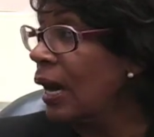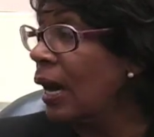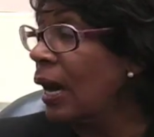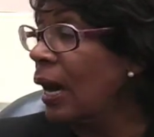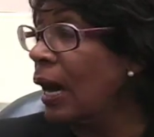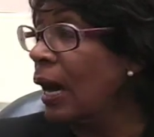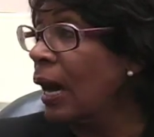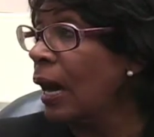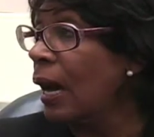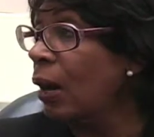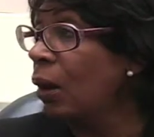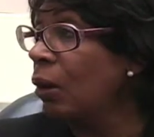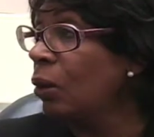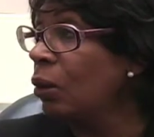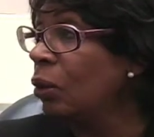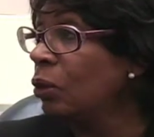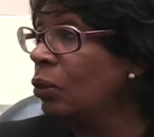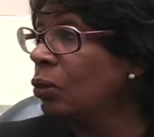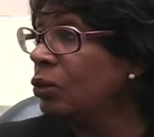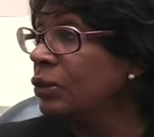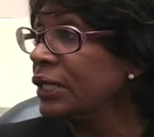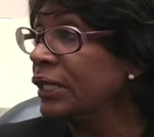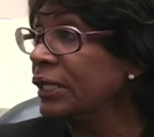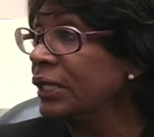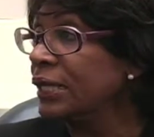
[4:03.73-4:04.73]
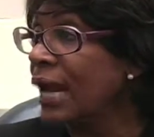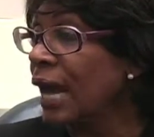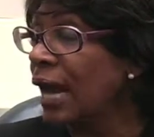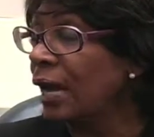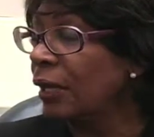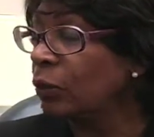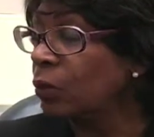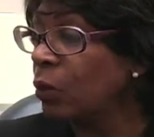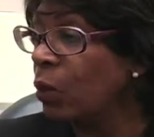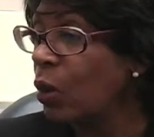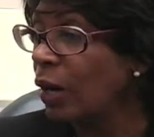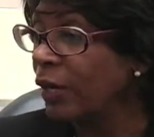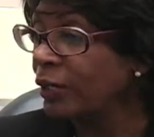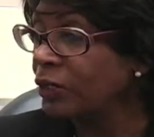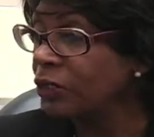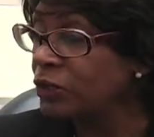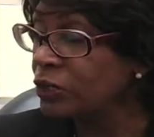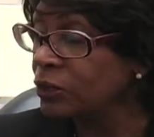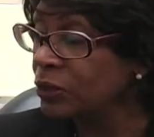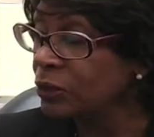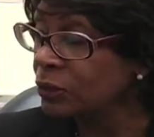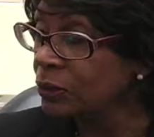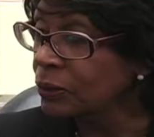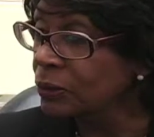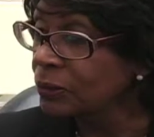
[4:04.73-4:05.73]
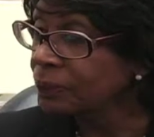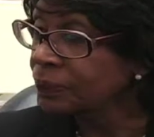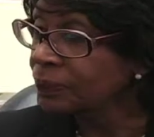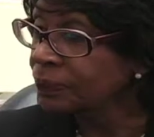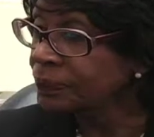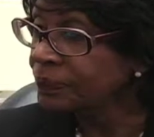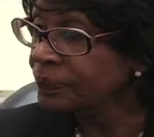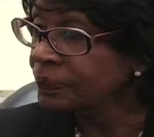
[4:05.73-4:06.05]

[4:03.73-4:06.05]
who did not want to